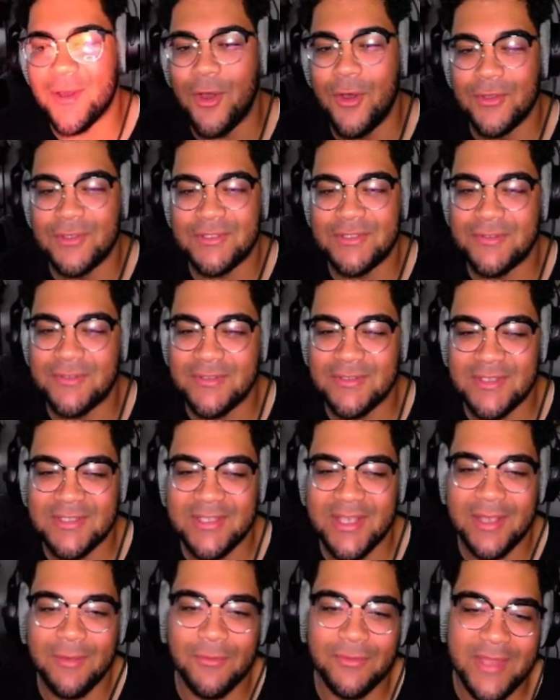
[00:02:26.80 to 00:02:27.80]
whole series just,
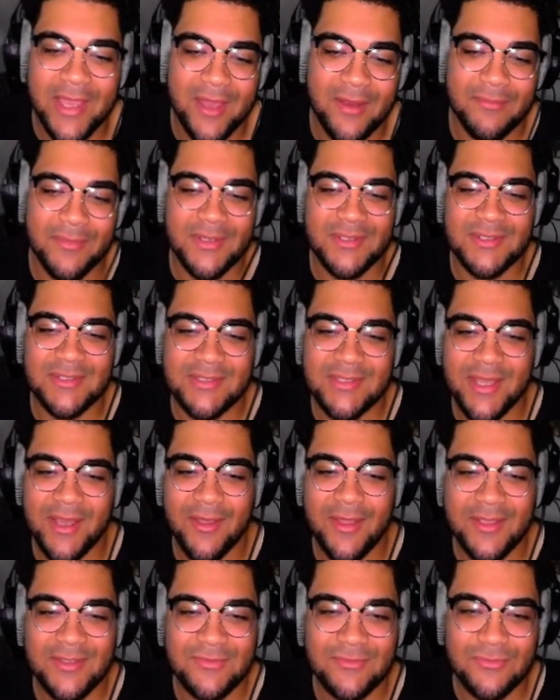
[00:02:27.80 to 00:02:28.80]
like, with that animation
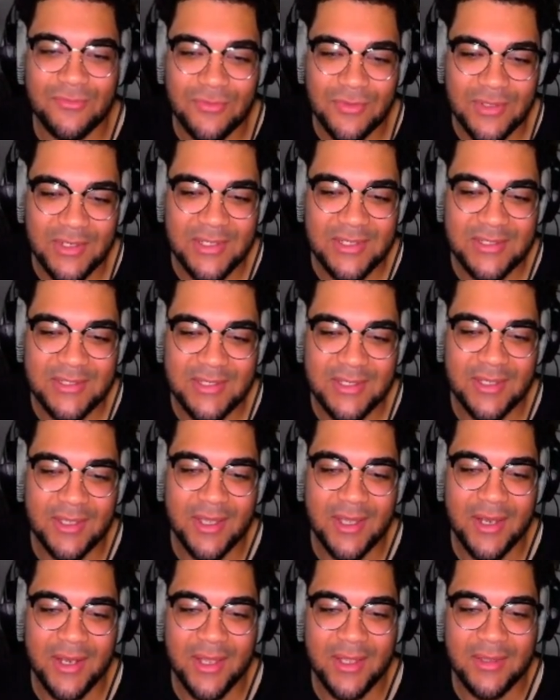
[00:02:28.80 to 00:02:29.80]
style. That's really sick.
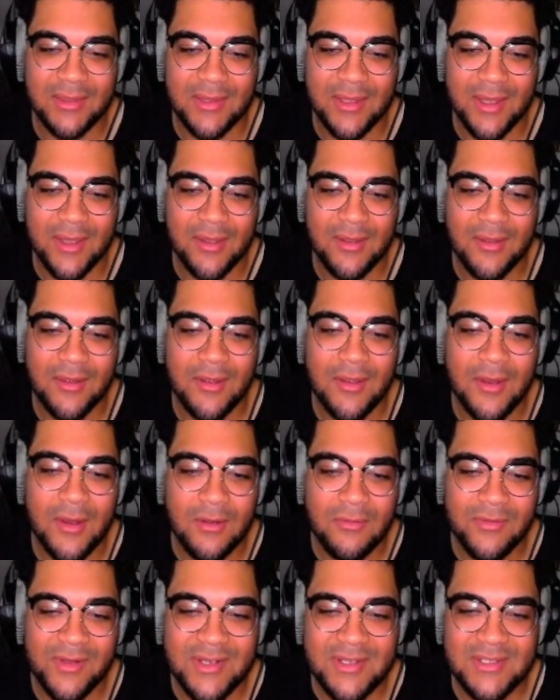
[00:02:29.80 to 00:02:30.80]
I like that.
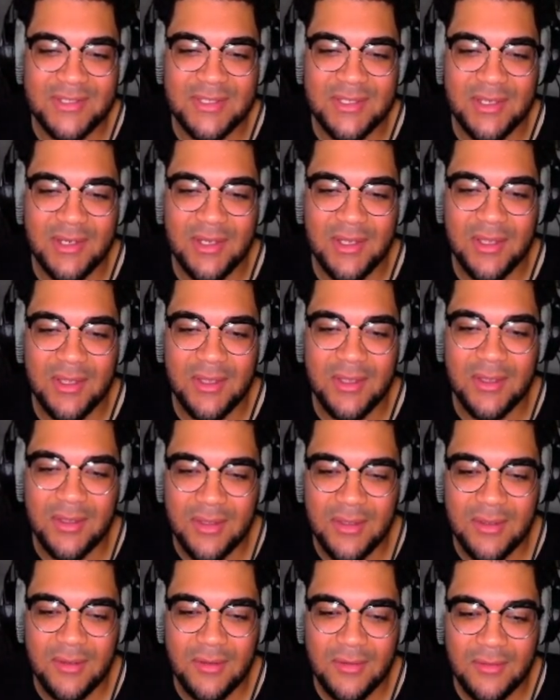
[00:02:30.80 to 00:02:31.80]
Rest
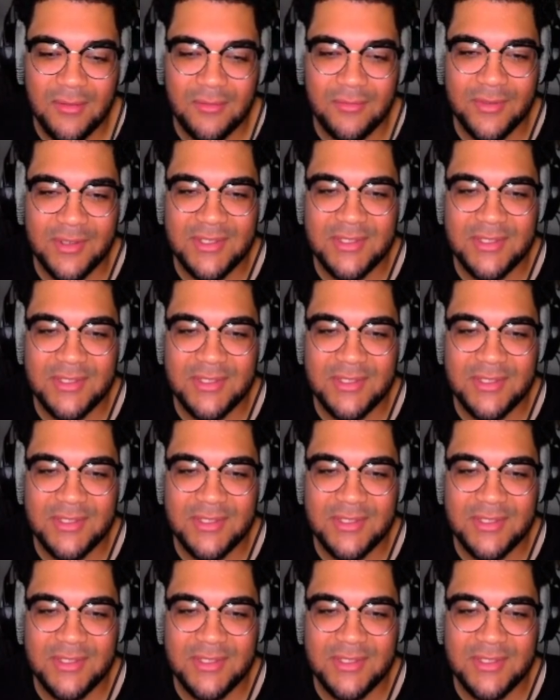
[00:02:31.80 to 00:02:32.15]
City. All